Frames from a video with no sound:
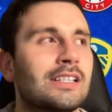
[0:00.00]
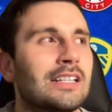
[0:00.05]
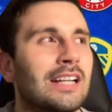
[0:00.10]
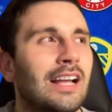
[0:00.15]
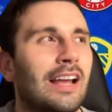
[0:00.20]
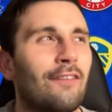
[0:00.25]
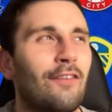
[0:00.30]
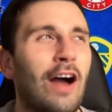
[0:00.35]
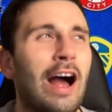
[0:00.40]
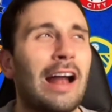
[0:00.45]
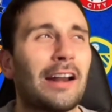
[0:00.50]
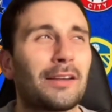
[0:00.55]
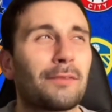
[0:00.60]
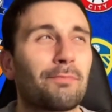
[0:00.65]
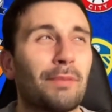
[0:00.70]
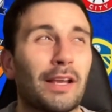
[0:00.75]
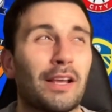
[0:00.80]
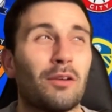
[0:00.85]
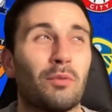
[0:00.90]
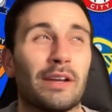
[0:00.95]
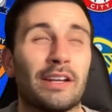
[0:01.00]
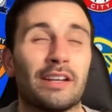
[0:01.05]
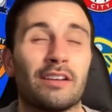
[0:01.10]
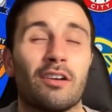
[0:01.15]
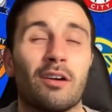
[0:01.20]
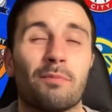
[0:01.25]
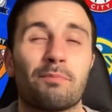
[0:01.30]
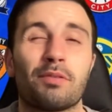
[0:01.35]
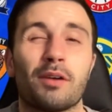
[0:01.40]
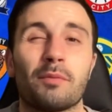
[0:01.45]
if I had to pick a winner,
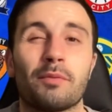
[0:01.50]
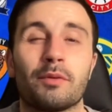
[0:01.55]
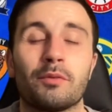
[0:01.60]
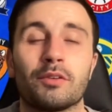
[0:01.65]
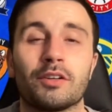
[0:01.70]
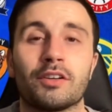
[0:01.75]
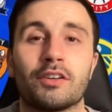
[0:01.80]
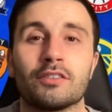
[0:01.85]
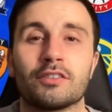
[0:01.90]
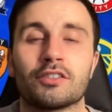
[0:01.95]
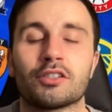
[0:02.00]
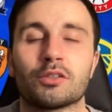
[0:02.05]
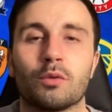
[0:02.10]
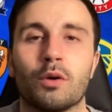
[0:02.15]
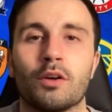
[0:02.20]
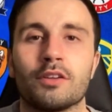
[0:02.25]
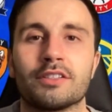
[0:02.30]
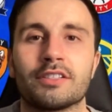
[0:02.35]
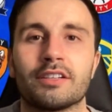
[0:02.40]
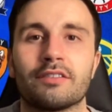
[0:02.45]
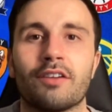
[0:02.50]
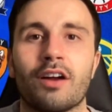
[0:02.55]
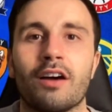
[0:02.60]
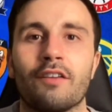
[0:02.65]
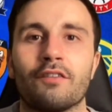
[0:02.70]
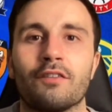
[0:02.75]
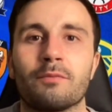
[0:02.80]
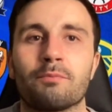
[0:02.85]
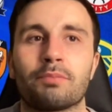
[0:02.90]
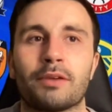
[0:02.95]
I probably would have gone Swansea
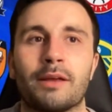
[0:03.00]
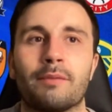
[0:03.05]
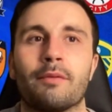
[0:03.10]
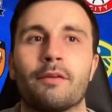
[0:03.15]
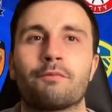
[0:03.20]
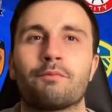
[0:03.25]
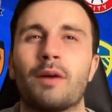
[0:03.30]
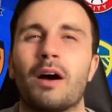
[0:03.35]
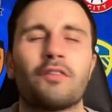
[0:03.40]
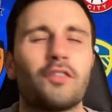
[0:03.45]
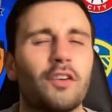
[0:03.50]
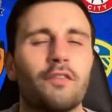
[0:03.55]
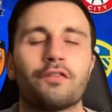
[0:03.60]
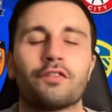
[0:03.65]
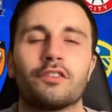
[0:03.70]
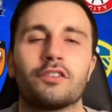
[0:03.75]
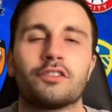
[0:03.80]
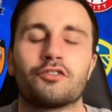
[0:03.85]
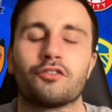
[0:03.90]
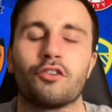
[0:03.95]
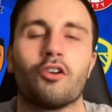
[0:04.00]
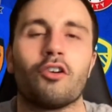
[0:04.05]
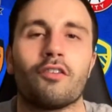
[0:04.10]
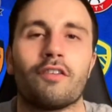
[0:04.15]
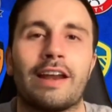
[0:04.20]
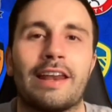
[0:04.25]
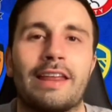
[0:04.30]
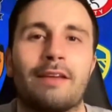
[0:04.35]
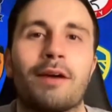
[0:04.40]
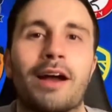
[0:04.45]
rather than Plymouth. But I've gone for a draw
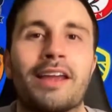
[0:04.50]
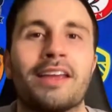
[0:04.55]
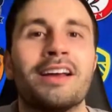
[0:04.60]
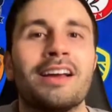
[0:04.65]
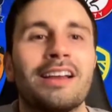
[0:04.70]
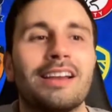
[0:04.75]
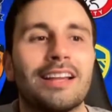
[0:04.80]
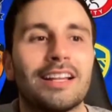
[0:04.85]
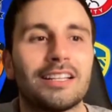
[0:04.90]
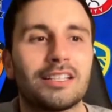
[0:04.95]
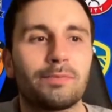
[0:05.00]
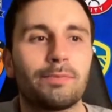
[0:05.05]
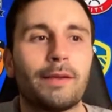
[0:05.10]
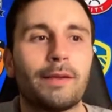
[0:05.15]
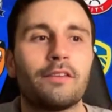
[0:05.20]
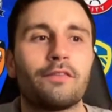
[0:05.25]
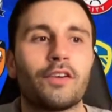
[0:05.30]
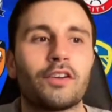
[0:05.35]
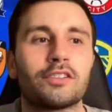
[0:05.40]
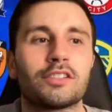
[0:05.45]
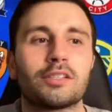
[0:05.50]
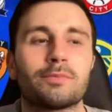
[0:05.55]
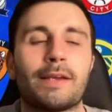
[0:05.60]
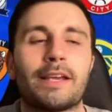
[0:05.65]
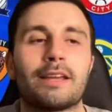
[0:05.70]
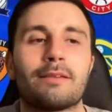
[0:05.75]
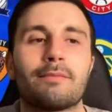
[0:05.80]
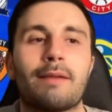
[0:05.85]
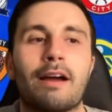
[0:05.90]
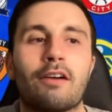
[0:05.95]
anyway. Let's move on,
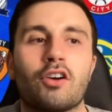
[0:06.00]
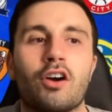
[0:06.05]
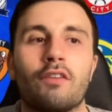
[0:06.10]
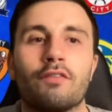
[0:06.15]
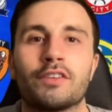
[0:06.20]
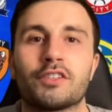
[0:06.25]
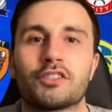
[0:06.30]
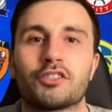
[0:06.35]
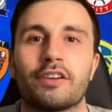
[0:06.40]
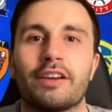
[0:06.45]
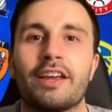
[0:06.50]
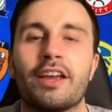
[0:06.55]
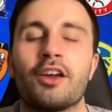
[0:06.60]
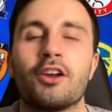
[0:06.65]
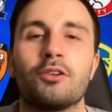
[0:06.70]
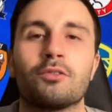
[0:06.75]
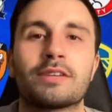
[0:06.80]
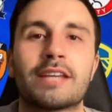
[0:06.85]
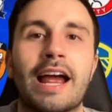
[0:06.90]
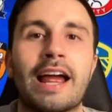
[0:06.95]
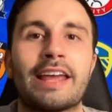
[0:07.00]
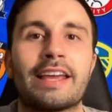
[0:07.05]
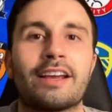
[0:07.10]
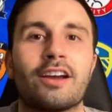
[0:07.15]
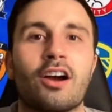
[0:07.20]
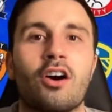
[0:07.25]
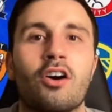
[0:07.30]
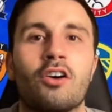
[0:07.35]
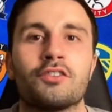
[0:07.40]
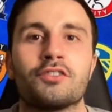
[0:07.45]
speaking about Coventry, who
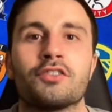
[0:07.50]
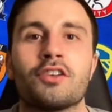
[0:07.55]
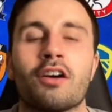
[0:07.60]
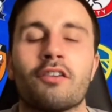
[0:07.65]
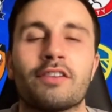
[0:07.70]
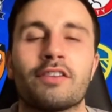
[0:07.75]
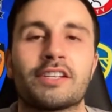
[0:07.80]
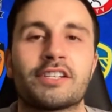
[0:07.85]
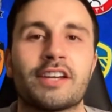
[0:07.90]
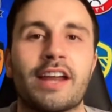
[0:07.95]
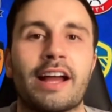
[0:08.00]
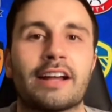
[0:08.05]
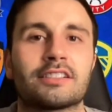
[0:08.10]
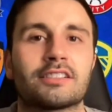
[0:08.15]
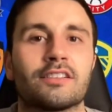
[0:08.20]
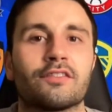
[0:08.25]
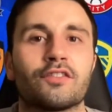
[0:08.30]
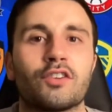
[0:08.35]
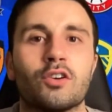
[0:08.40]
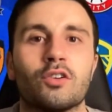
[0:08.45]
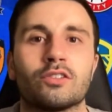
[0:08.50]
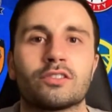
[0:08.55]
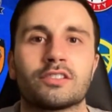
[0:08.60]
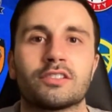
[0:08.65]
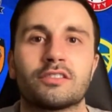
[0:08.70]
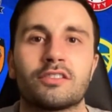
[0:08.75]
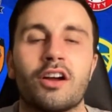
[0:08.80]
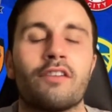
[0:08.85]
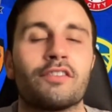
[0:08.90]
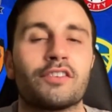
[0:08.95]
take on Norwich next. And of course,
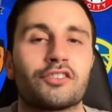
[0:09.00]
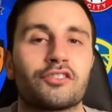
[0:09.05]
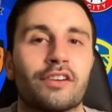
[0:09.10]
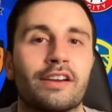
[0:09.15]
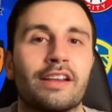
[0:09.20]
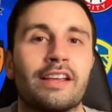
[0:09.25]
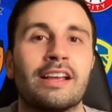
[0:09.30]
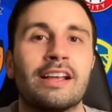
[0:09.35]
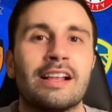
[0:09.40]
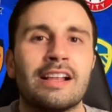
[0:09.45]
Coventry,